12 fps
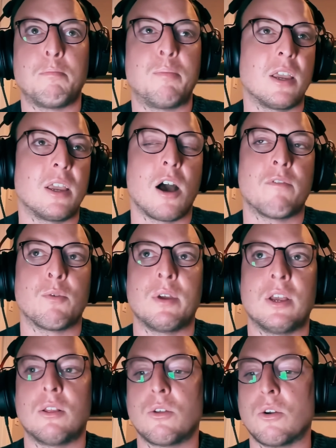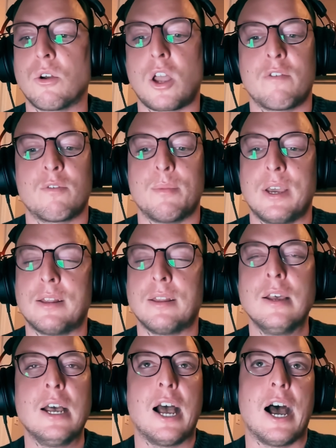Big government, little government,
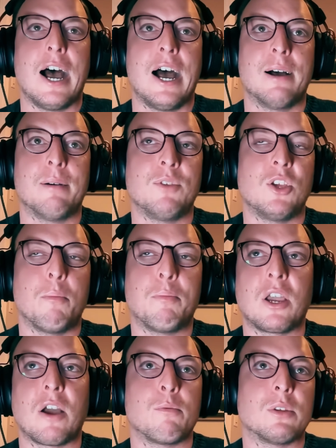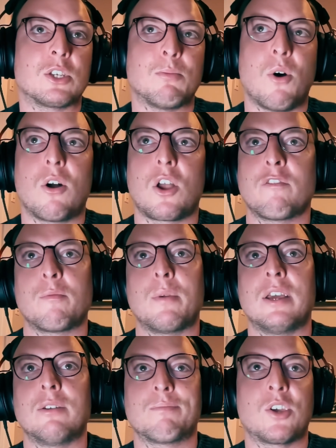um, you know, big government, small
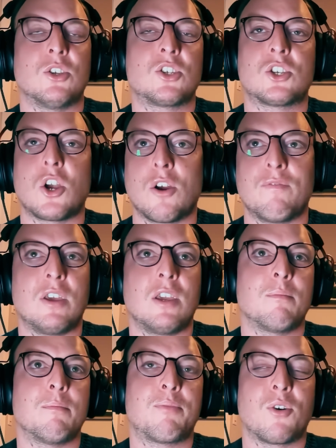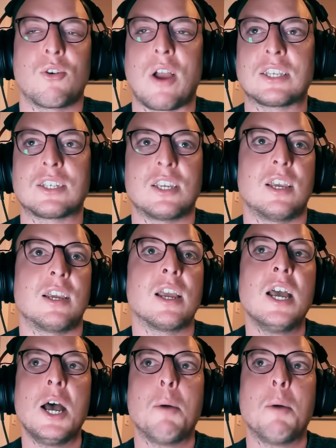government, conserving, progressing.